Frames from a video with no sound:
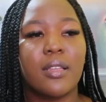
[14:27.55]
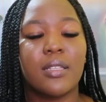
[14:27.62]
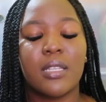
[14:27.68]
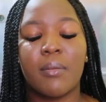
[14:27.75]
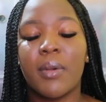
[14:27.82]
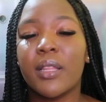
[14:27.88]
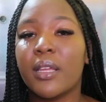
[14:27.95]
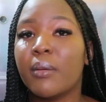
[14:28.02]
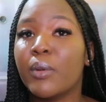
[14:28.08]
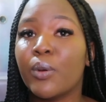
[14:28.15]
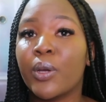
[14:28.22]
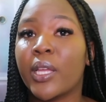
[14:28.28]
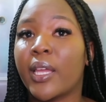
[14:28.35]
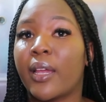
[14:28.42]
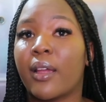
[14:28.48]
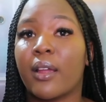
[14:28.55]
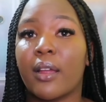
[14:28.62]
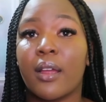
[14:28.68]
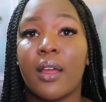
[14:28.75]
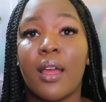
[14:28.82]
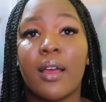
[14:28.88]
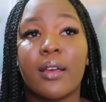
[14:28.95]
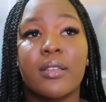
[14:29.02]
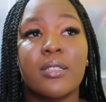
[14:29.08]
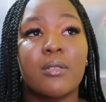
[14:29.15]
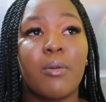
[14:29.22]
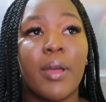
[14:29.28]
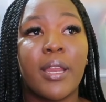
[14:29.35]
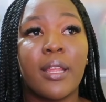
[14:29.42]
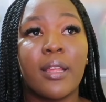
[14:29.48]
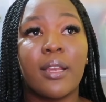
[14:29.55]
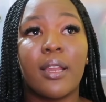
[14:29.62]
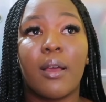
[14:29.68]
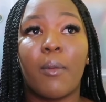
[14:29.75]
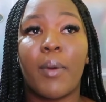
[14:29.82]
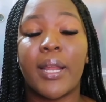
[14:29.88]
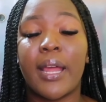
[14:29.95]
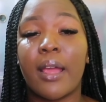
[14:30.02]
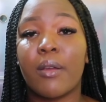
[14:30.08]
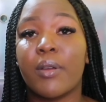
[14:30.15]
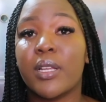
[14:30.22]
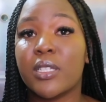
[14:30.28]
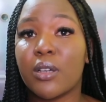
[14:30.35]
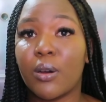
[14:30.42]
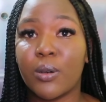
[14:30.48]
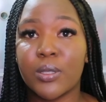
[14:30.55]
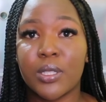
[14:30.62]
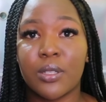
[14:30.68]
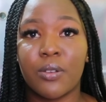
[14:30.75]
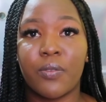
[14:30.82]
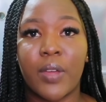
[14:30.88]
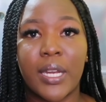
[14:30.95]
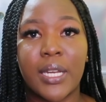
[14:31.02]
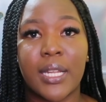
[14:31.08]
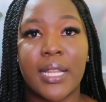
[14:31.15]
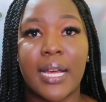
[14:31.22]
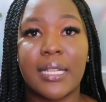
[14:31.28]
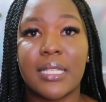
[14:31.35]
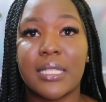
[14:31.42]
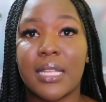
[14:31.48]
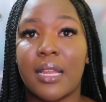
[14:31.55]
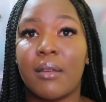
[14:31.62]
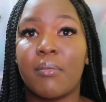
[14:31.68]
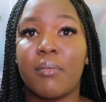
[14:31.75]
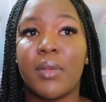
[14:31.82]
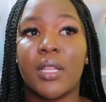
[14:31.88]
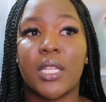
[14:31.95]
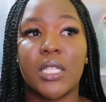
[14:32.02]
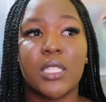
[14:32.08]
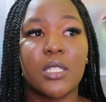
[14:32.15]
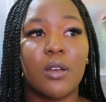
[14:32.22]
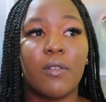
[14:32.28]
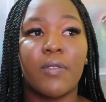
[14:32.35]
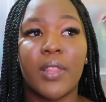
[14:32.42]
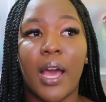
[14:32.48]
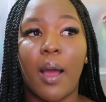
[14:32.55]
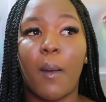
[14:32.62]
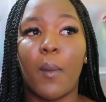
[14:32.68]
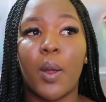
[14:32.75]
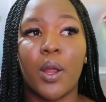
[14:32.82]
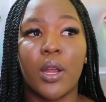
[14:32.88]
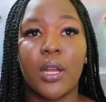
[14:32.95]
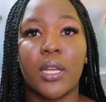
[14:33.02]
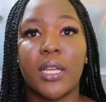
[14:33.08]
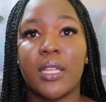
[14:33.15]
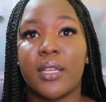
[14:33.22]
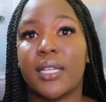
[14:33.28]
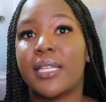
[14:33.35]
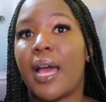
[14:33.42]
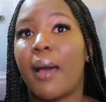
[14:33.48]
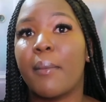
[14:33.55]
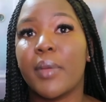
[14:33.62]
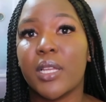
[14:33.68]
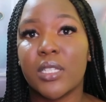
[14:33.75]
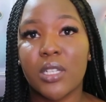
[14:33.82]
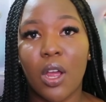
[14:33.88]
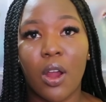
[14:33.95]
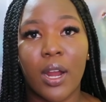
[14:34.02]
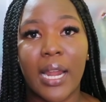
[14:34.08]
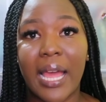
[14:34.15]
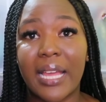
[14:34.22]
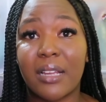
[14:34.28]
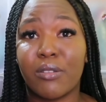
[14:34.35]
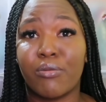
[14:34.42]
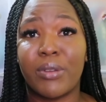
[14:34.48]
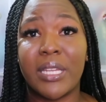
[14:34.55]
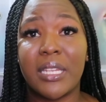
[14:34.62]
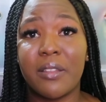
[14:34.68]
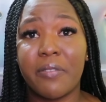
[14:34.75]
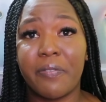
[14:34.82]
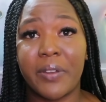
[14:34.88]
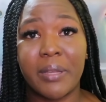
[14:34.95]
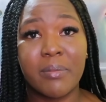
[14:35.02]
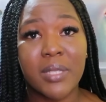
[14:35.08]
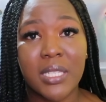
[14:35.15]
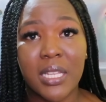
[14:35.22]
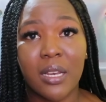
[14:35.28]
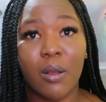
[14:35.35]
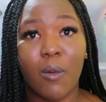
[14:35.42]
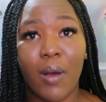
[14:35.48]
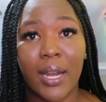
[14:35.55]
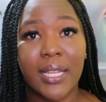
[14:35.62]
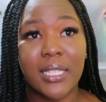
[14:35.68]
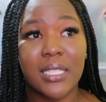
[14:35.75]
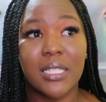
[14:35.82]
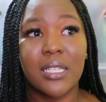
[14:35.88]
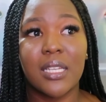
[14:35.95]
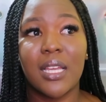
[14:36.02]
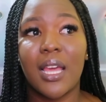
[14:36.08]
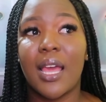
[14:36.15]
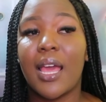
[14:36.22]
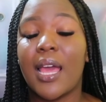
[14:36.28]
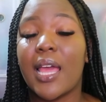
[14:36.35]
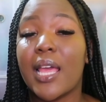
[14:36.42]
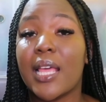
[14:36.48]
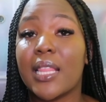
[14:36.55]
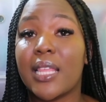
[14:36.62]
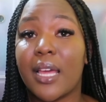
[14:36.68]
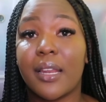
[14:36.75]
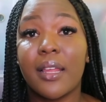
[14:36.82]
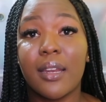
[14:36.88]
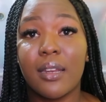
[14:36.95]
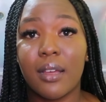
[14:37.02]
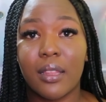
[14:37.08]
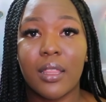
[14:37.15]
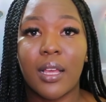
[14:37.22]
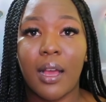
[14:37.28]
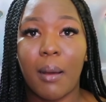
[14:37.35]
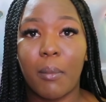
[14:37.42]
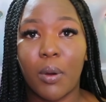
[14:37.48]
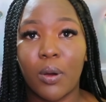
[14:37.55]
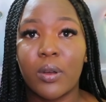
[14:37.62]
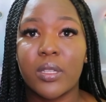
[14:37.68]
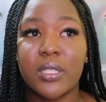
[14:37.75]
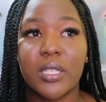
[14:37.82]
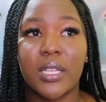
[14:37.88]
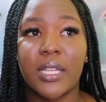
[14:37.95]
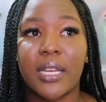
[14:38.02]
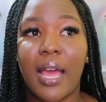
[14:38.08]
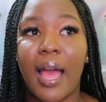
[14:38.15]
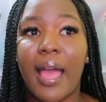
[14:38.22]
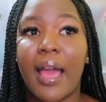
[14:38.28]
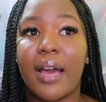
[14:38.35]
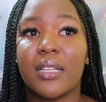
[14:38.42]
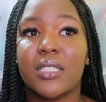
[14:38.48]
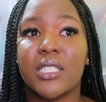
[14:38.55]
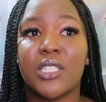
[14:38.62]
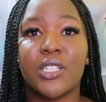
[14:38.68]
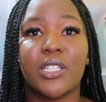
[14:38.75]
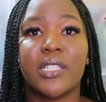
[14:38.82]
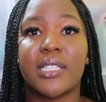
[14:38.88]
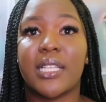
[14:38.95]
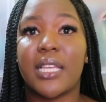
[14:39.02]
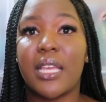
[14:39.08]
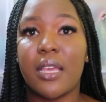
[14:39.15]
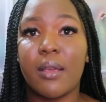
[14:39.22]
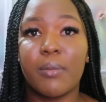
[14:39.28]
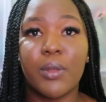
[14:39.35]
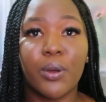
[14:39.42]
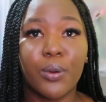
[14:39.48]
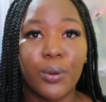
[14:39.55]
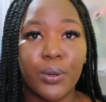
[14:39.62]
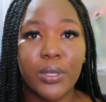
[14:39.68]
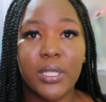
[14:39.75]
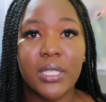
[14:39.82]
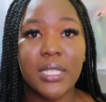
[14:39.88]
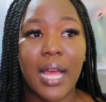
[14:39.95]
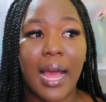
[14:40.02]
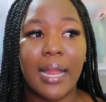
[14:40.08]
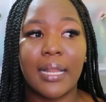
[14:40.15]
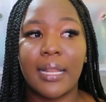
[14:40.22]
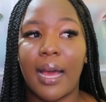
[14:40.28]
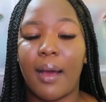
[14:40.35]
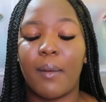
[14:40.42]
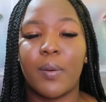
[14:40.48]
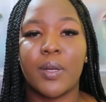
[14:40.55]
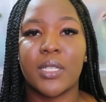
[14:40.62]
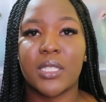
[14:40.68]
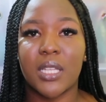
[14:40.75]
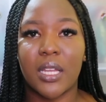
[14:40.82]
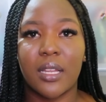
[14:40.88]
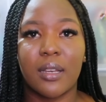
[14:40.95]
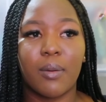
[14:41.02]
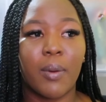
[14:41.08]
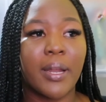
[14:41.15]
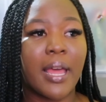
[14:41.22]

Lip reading: Some of them don't care, because when I reached out to the vendor that sent me the stuff that were either damaged or like really flimsy in quality, they did nothing about it. I had to just keep the goods and that was it.